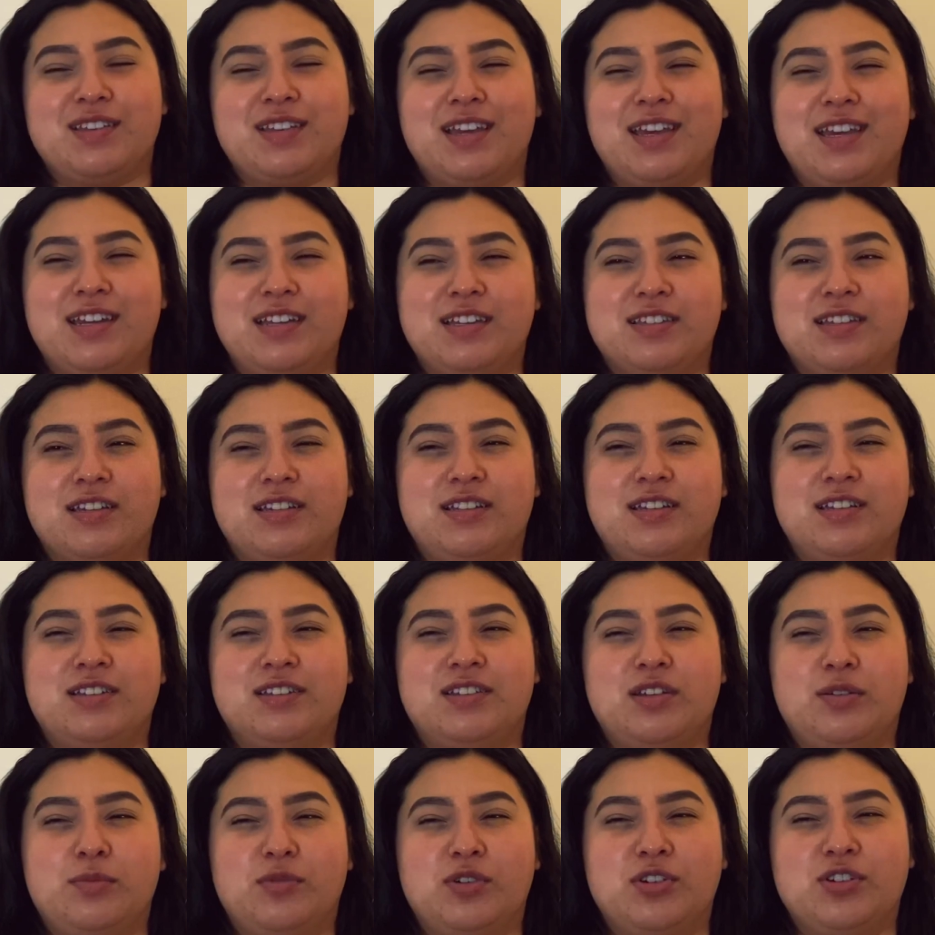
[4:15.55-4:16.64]
it is a
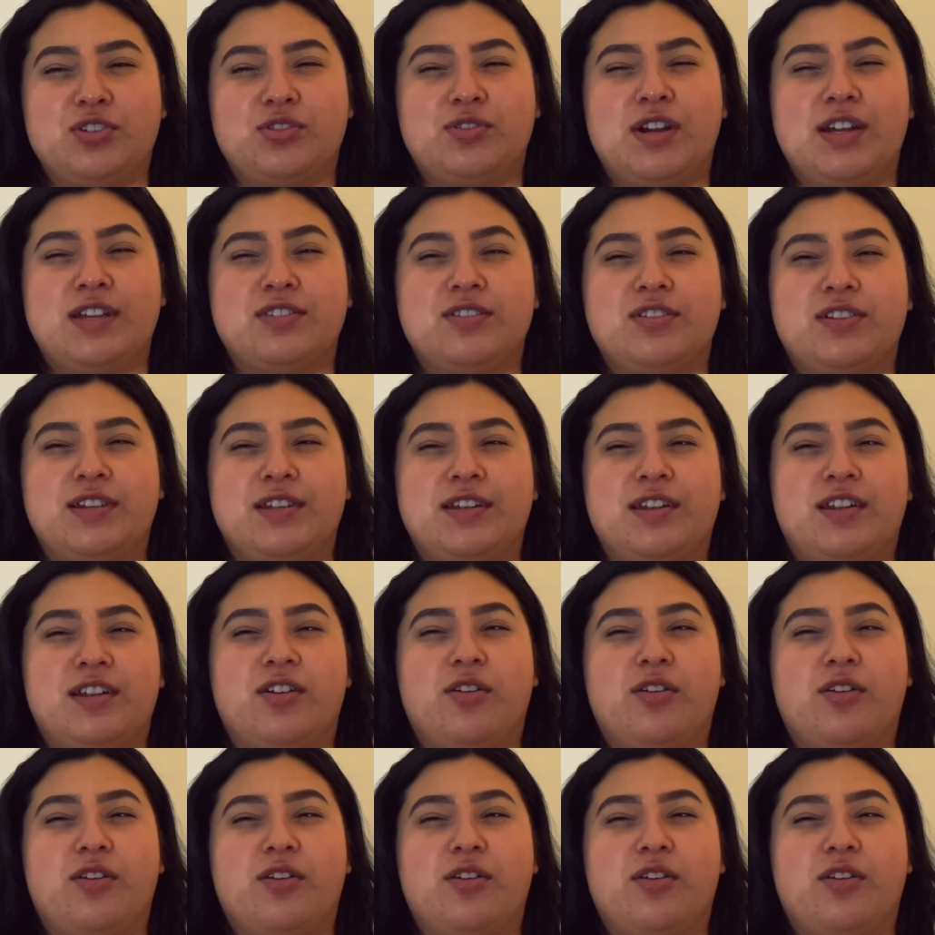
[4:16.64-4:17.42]
tinted moisturizer and it